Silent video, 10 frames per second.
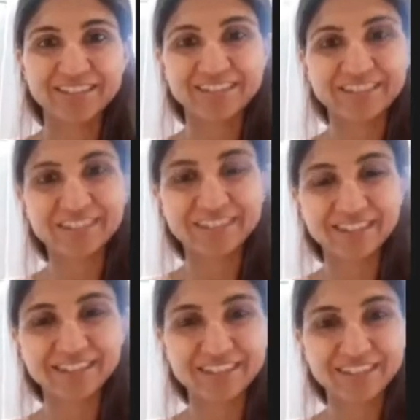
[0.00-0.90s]

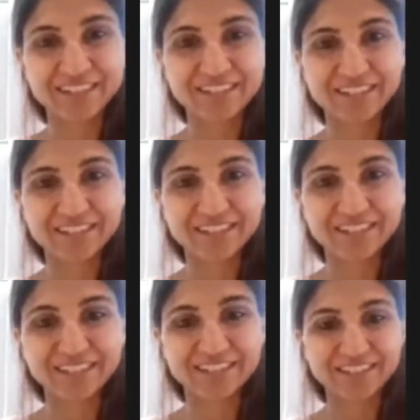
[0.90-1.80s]

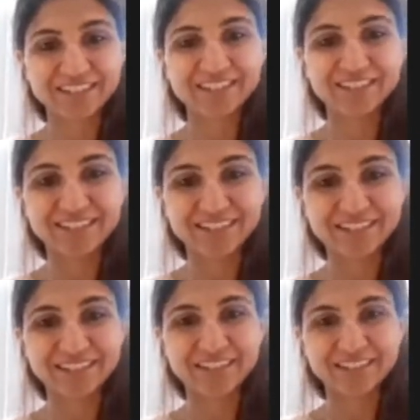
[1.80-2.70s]

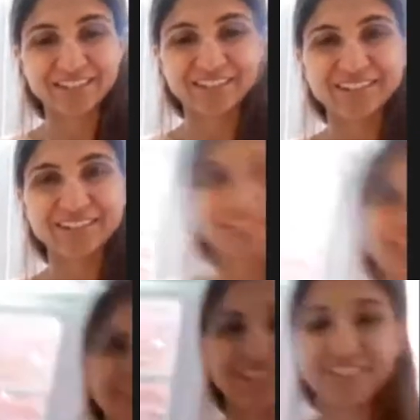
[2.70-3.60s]

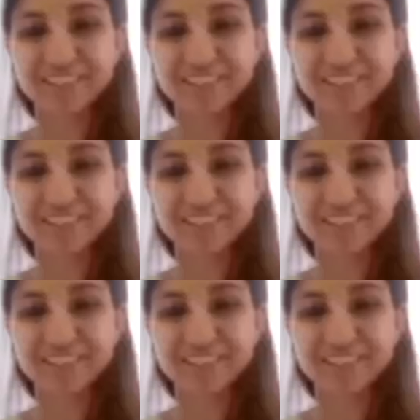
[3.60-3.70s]
The person shown says nothing.